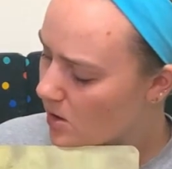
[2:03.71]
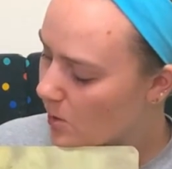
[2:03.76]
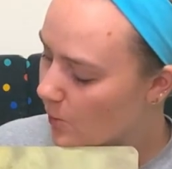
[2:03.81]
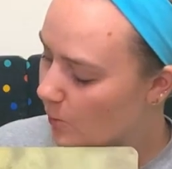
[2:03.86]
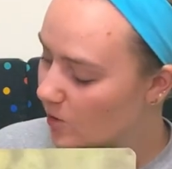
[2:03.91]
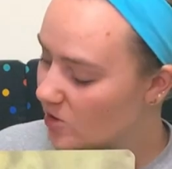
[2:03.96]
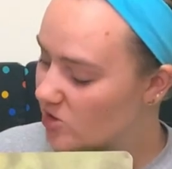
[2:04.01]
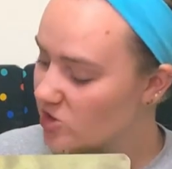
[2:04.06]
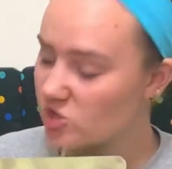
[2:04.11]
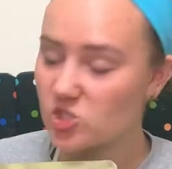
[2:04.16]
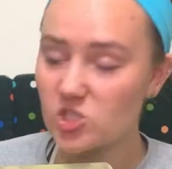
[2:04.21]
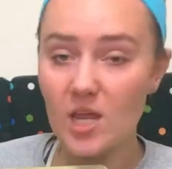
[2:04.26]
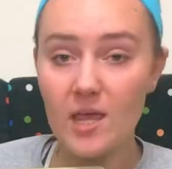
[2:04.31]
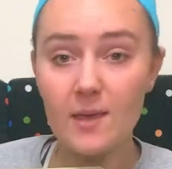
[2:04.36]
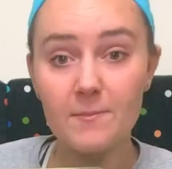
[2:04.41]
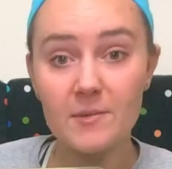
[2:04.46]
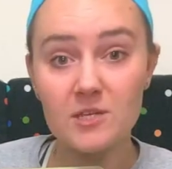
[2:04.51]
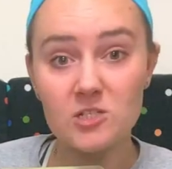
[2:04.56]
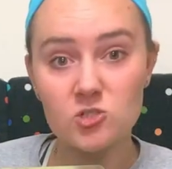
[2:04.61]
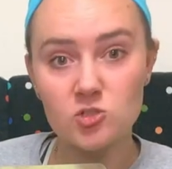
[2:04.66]
What
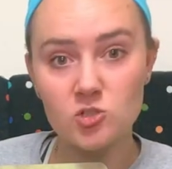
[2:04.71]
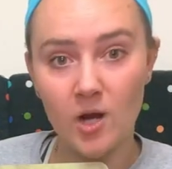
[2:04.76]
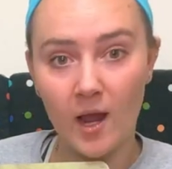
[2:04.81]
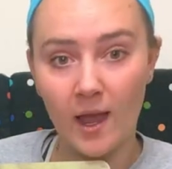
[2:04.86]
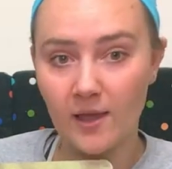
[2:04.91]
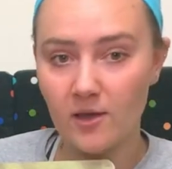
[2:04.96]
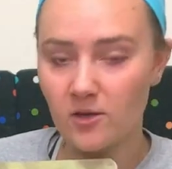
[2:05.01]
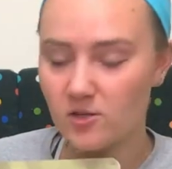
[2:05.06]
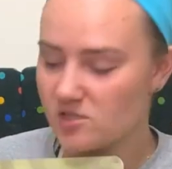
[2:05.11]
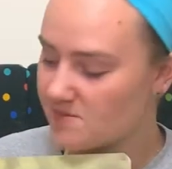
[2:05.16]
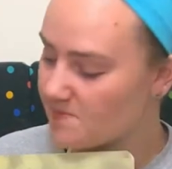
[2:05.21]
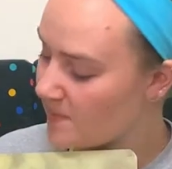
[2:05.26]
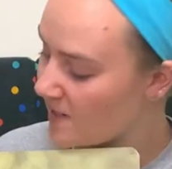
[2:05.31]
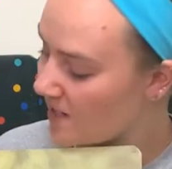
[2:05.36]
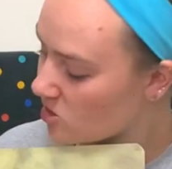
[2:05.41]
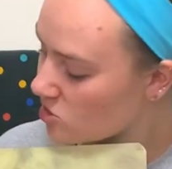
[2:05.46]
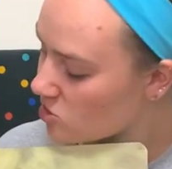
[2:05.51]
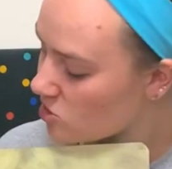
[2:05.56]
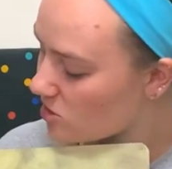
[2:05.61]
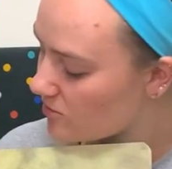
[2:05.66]
shape is triangle's
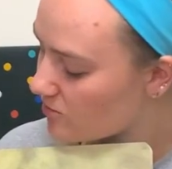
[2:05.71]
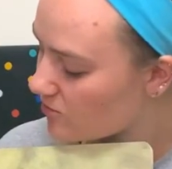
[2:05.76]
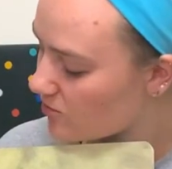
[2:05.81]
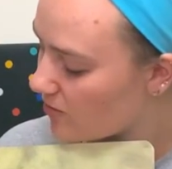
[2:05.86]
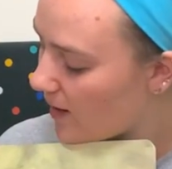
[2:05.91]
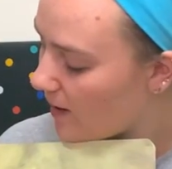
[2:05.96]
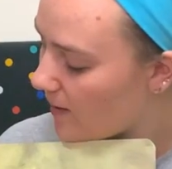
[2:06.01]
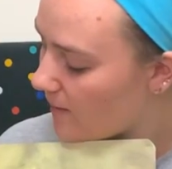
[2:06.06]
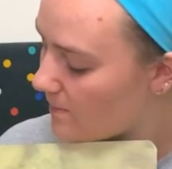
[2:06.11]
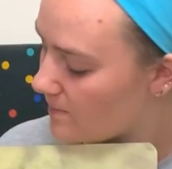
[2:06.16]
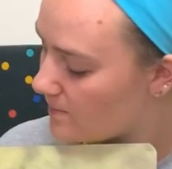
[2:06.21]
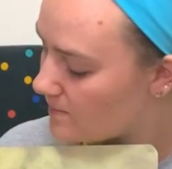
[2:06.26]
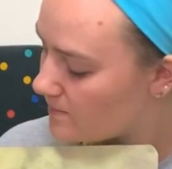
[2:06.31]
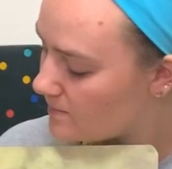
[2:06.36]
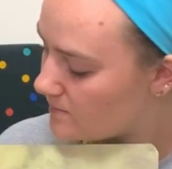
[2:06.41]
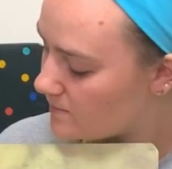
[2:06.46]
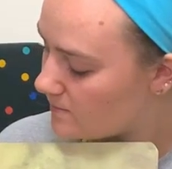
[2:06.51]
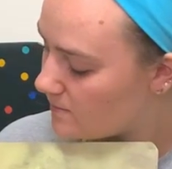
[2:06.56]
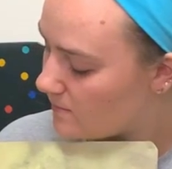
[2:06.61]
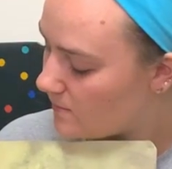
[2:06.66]
picture frame?
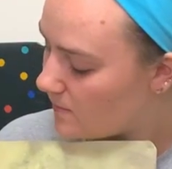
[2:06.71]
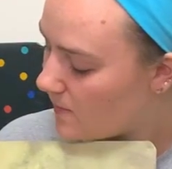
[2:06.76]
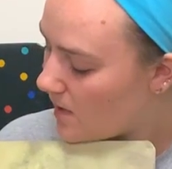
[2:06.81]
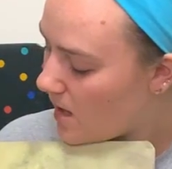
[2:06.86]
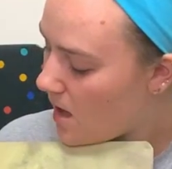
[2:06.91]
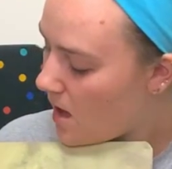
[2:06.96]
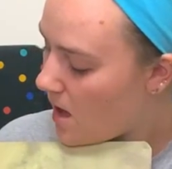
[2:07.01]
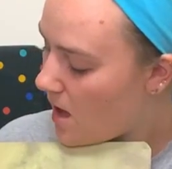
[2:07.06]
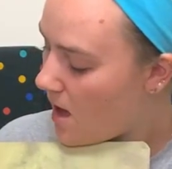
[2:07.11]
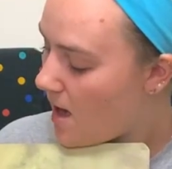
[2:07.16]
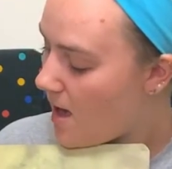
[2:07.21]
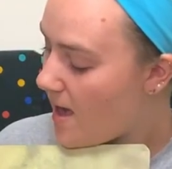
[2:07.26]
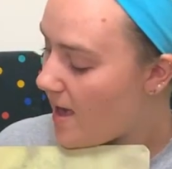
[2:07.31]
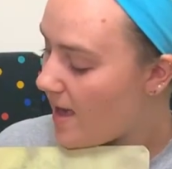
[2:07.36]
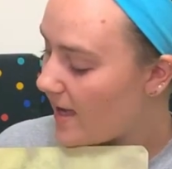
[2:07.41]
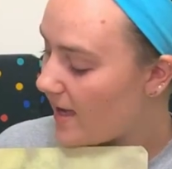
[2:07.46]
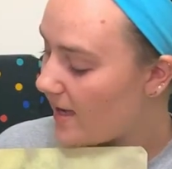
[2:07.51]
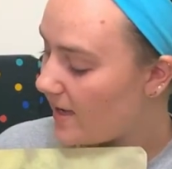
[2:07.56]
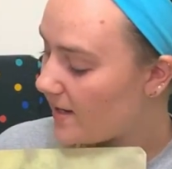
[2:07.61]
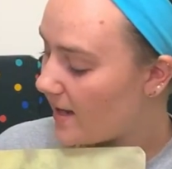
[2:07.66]

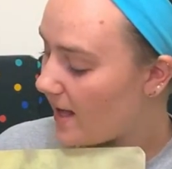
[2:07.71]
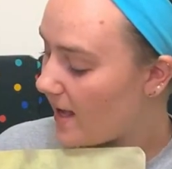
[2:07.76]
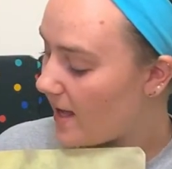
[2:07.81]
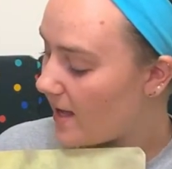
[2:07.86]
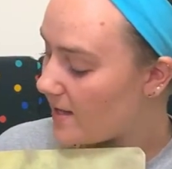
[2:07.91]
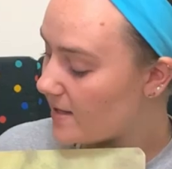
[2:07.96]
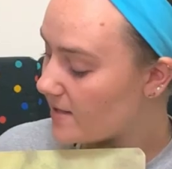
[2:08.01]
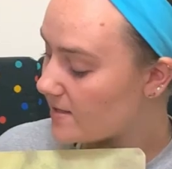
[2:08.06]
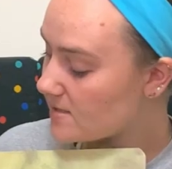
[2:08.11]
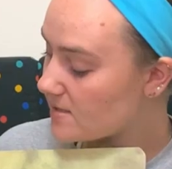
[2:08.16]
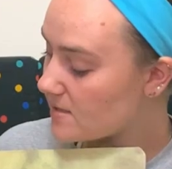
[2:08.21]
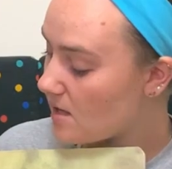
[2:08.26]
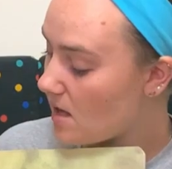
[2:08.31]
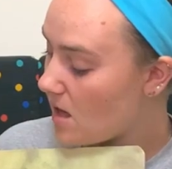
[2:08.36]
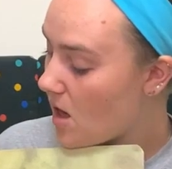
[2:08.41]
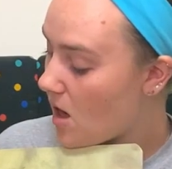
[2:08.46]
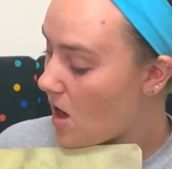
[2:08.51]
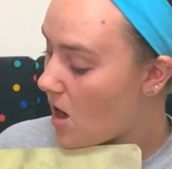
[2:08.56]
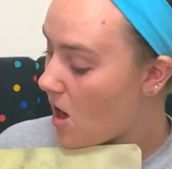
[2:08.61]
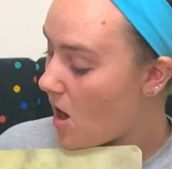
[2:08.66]
It has
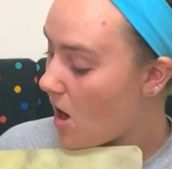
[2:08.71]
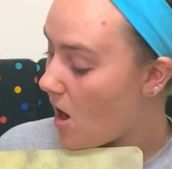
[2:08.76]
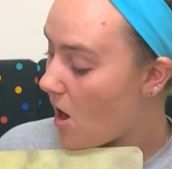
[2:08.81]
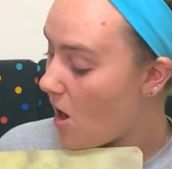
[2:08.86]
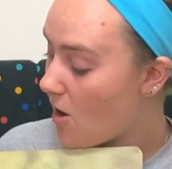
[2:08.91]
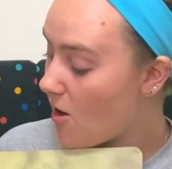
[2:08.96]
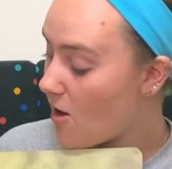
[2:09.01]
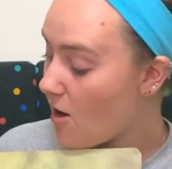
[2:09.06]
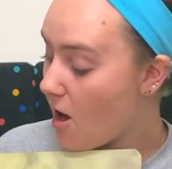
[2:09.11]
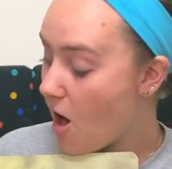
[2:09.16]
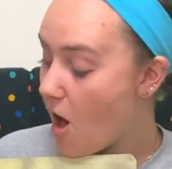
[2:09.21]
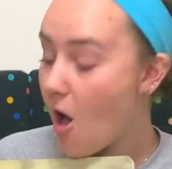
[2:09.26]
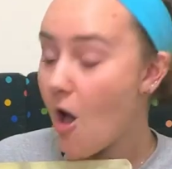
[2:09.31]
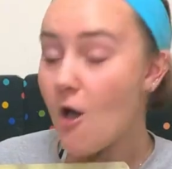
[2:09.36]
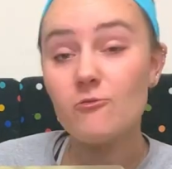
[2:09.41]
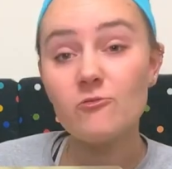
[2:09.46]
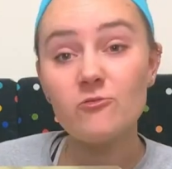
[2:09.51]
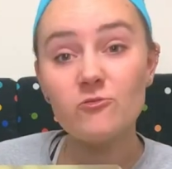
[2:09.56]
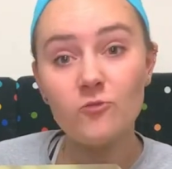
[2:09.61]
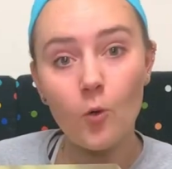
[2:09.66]

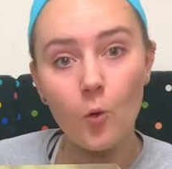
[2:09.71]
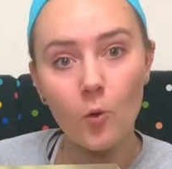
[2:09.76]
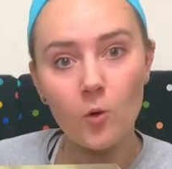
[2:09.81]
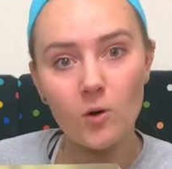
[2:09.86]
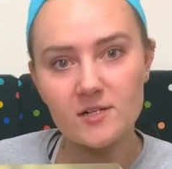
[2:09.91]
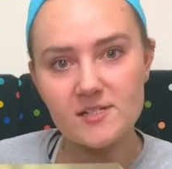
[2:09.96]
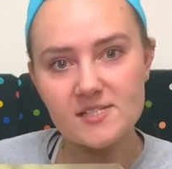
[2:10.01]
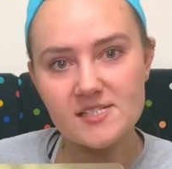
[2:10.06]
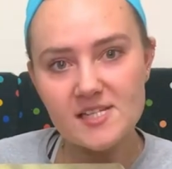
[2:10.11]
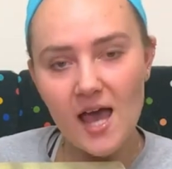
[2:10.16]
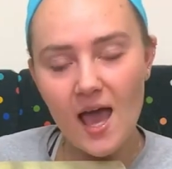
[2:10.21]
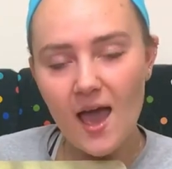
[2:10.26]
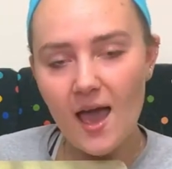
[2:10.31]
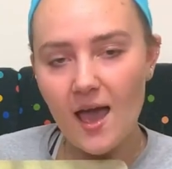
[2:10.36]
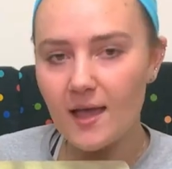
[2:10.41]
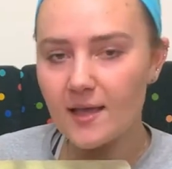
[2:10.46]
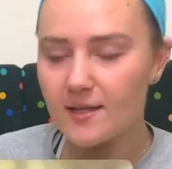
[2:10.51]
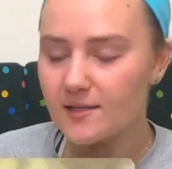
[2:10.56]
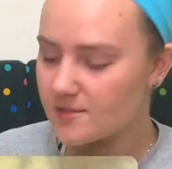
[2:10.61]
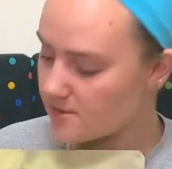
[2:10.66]
four
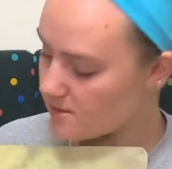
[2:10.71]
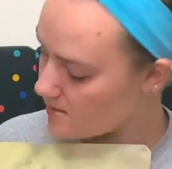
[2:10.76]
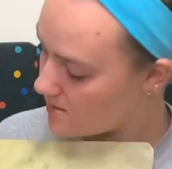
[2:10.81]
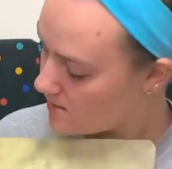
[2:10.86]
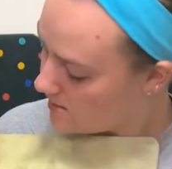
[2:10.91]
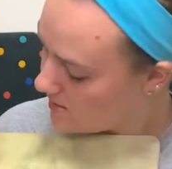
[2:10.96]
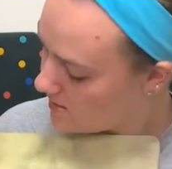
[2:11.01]
sides.